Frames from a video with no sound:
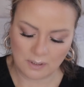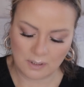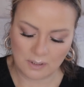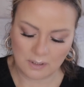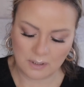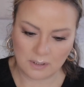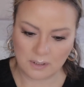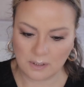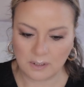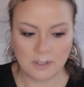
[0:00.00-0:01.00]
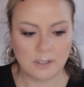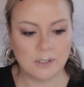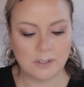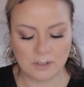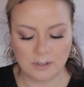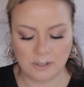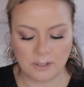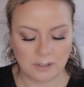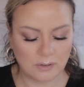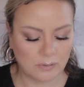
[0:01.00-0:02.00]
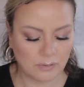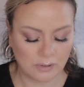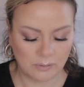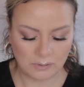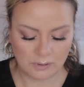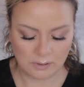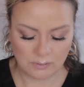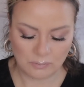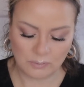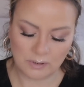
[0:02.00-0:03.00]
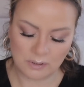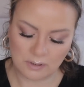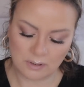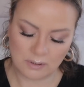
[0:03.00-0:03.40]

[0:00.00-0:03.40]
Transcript: And I think I'll go in with